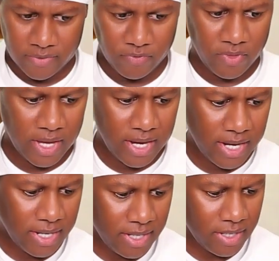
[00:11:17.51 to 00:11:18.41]
And
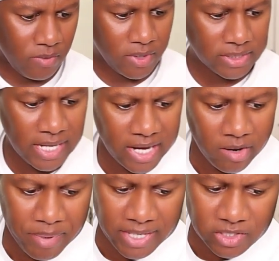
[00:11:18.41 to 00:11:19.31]
then we're gonna take our
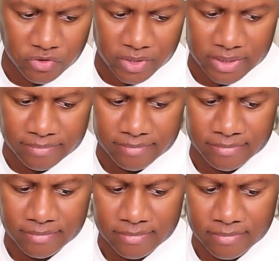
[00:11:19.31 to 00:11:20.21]
pastry.
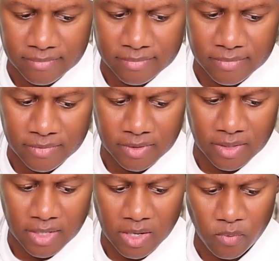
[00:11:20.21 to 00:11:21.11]

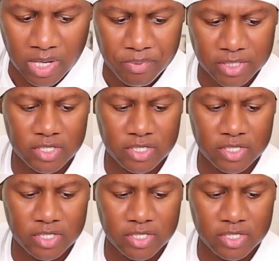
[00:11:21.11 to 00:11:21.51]
We're gonna put